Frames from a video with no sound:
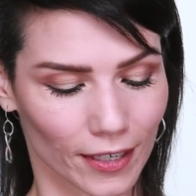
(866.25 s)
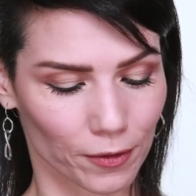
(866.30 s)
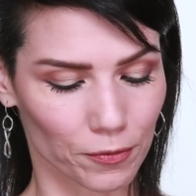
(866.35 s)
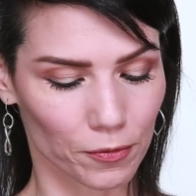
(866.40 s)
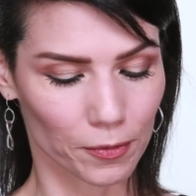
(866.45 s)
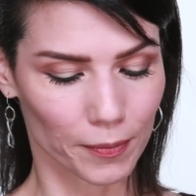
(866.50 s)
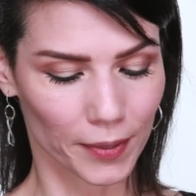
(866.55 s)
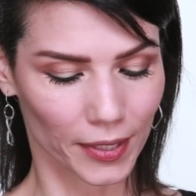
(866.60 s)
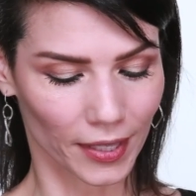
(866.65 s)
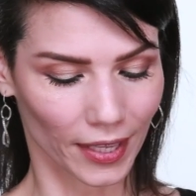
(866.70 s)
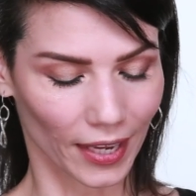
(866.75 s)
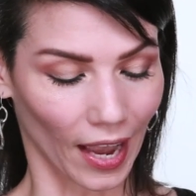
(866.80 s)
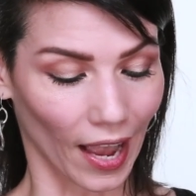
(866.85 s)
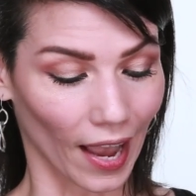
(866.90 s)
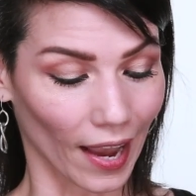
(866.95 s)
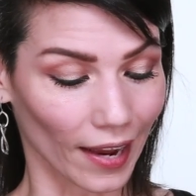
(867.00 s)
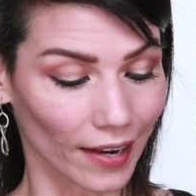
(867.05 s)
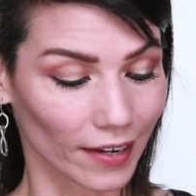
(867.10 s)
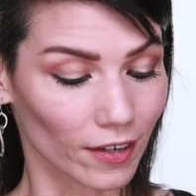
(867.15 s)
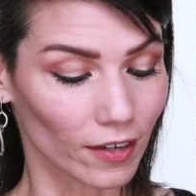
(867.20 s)
And I'm gonna be like,
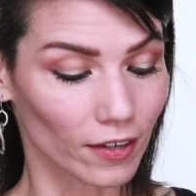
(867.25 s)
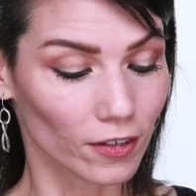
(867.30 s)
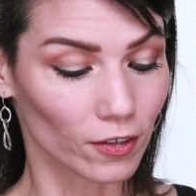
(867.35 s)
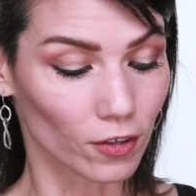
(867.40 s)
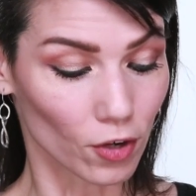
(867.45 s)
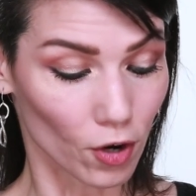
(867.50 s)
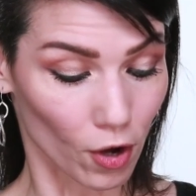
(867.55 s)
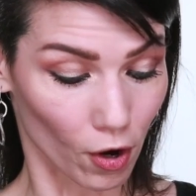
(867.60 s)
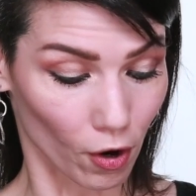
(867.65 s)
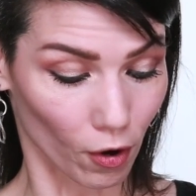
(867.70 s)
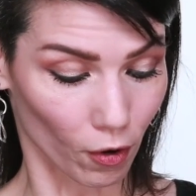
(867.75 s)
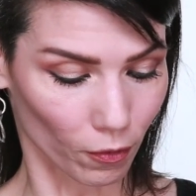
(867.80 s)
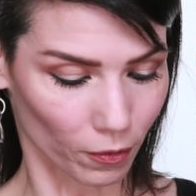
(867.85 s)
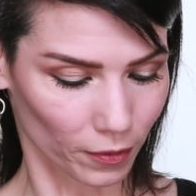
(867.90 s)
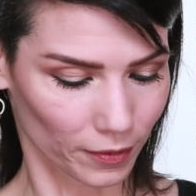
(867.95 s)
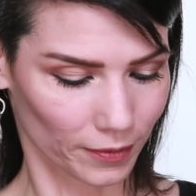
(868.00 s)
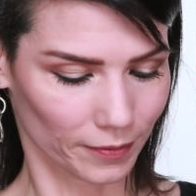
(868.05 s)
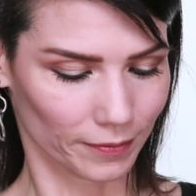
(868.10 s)
I know.